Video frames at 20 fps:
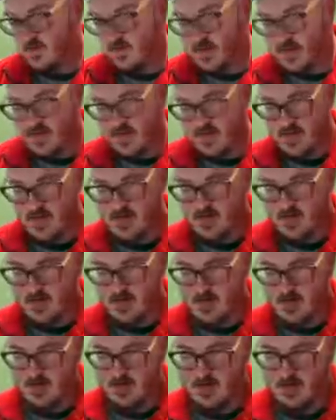handy
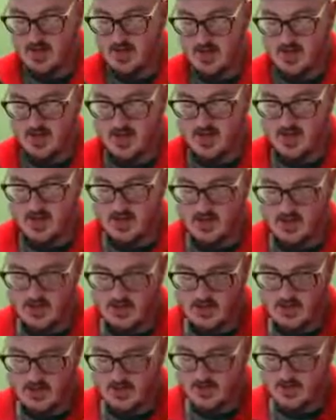knot that I like to
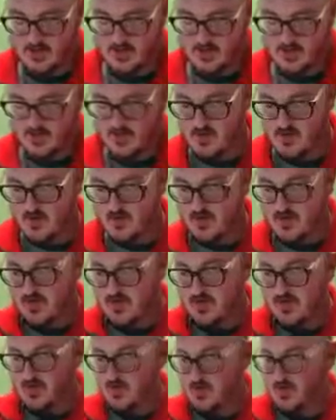use or I like to
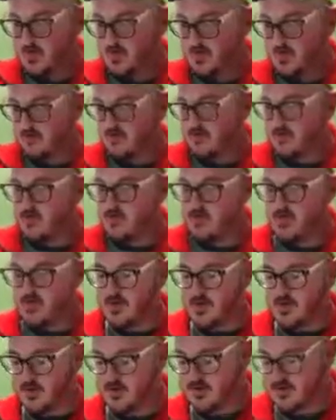teach people.
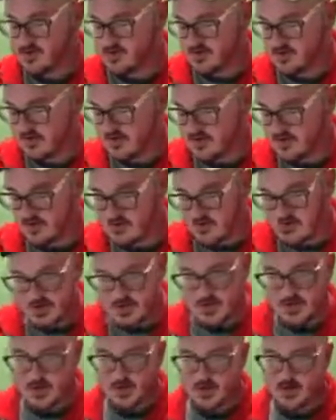Alright.
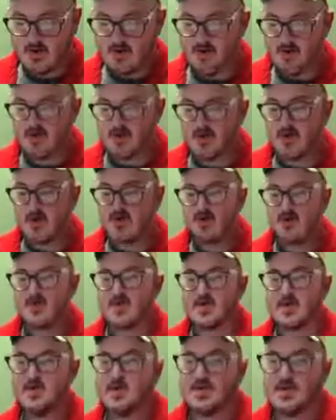So everyone knows
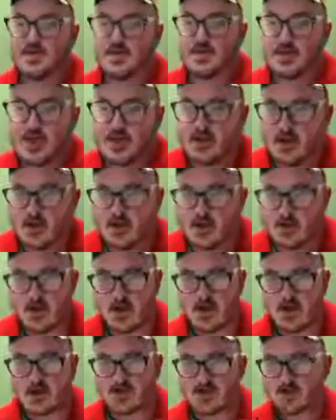you got your standard
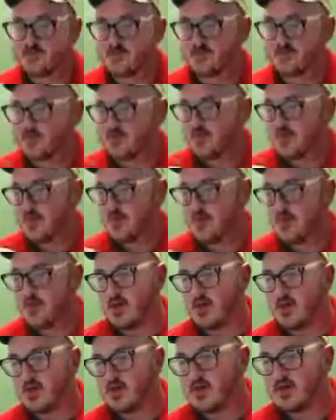cross.
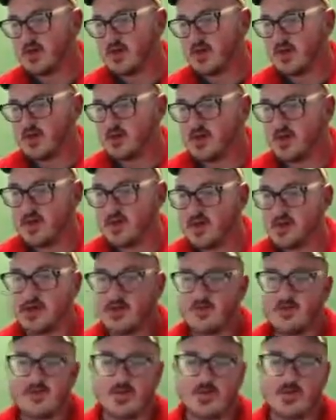Okay, your standard cross
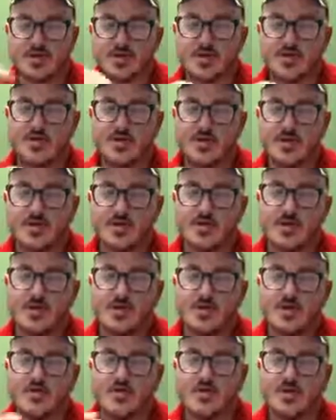knot, which is just
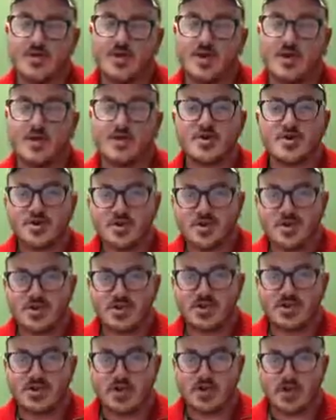when you're tying your shoes,
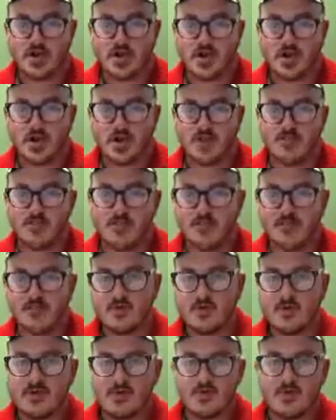you're starting it up,
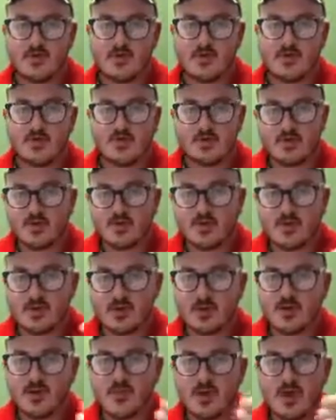you got your
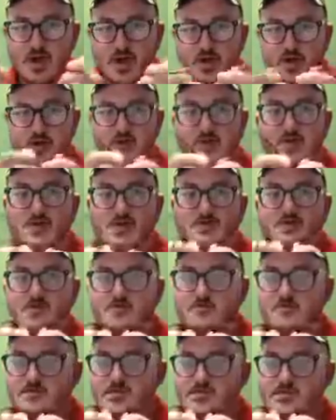two bunny ears,
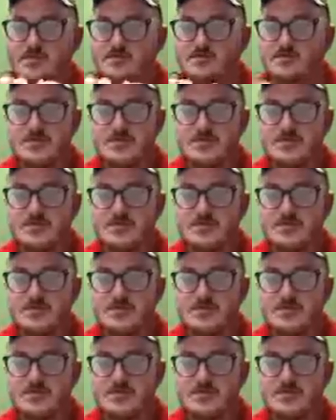right?